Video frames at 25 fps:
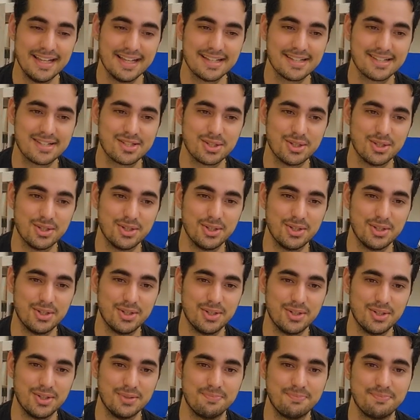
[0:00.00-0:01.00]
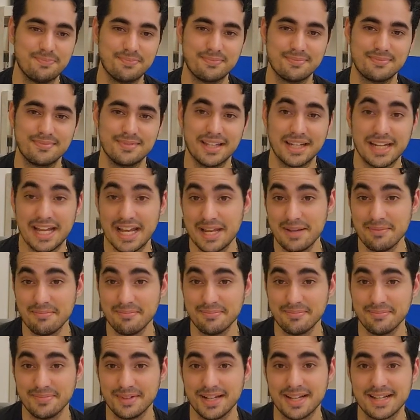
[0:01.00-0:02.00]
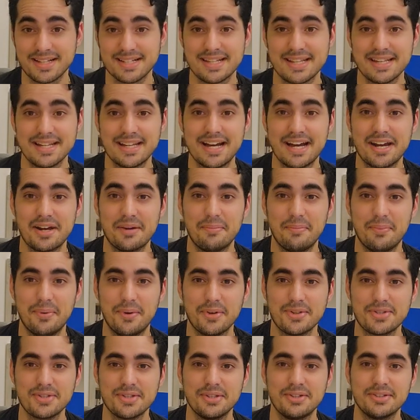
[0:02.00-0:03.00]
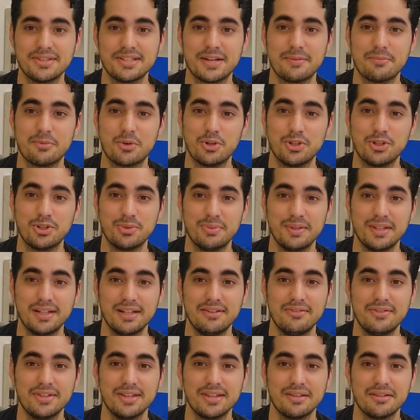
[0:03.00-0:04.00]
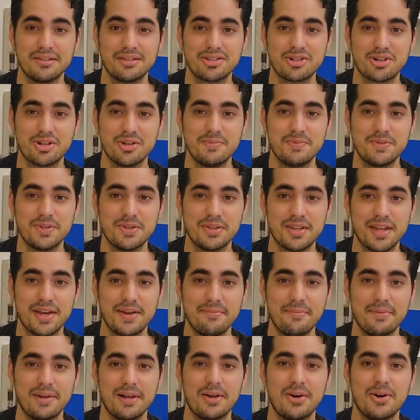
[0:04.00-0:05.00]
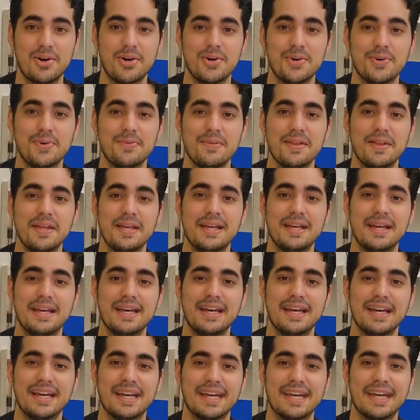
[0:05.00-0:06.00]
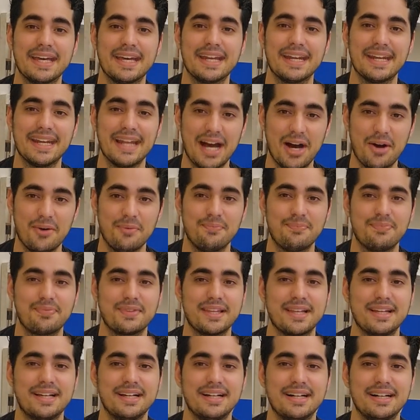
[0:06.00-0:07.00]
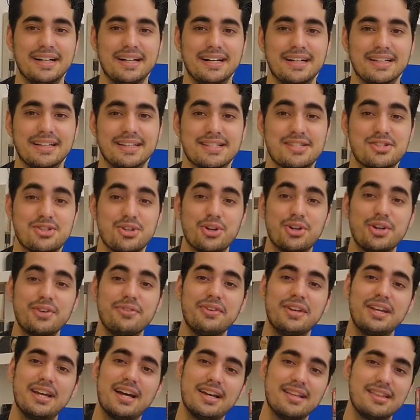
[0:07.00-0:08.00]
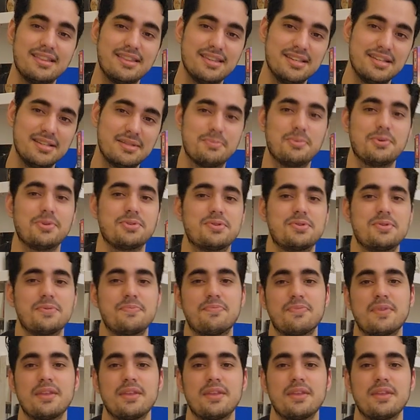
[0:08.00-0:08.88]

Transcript: So the name. Like I said, Karen Puzzles. I'm going to be leaving the description down below. And now, uh, the story behind this fossil.